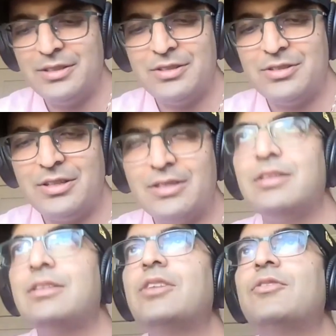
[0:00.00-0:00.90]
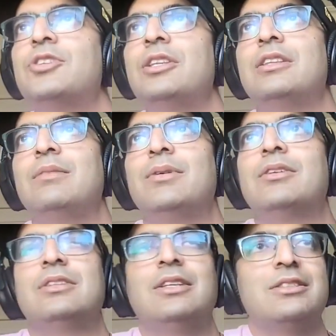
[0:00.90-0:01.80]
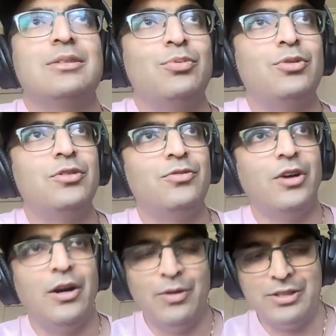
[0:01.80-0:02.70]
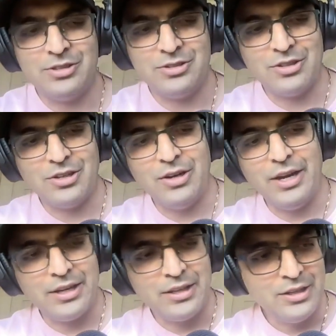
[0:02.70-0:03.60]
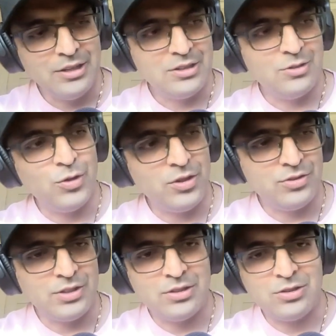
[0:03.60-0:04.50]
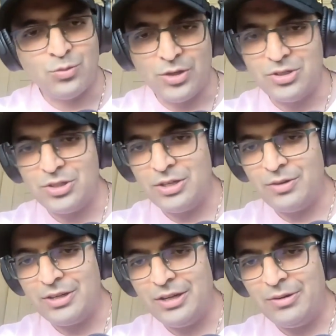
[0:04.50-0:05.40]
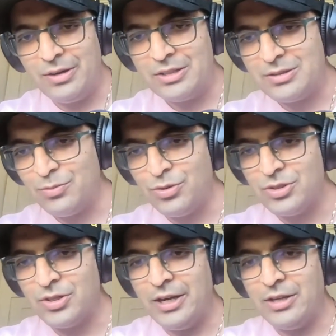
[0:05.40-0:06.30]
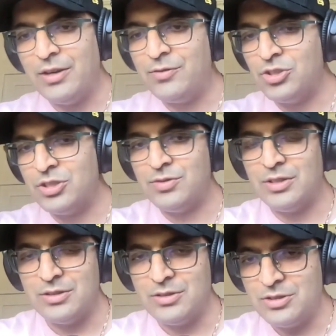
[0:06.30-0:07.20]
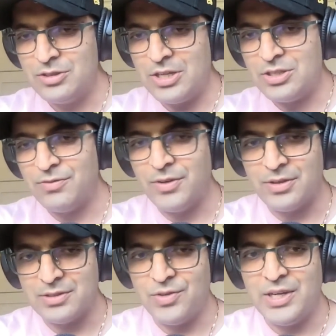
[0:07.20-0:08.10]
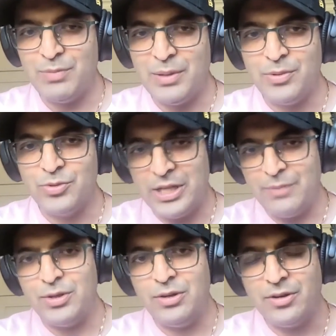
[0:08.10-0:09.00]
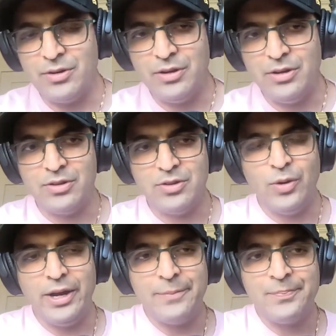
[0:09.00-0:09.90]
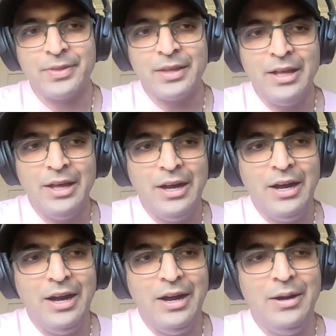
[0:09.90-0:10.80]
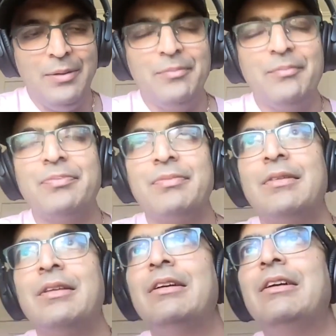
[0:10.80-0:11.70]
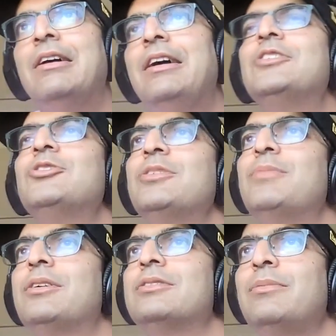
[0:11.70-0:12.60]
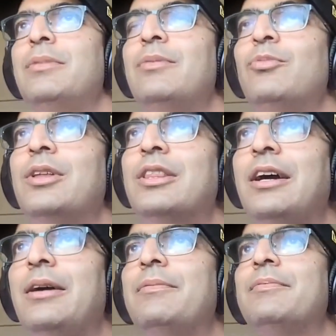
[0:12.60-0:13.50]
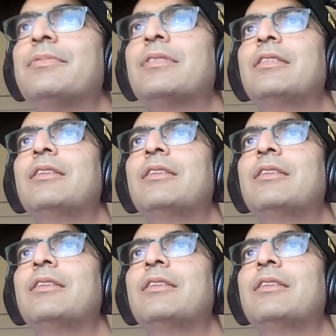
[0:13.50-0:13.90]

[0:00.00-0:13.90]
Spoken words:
Thank you for sharing that there, because I think it's important for our listeners to go, hey, where you've started to what are you doing right now? And it's important to go, hey, you have to shift and change your focus and find people to help you along the way. And it's interesting because I met up with a